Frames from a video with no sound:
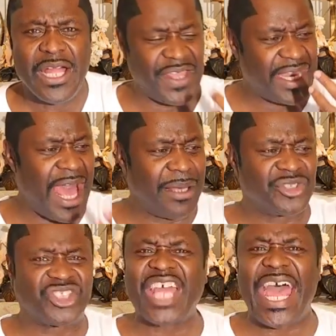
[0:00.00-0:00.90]
that I am
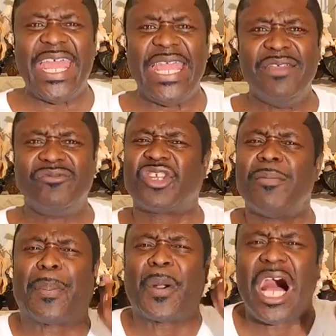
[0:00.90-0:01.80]
saved
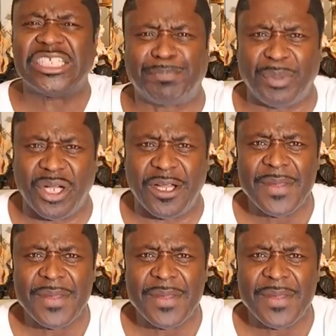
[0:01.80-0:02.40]
to prosper.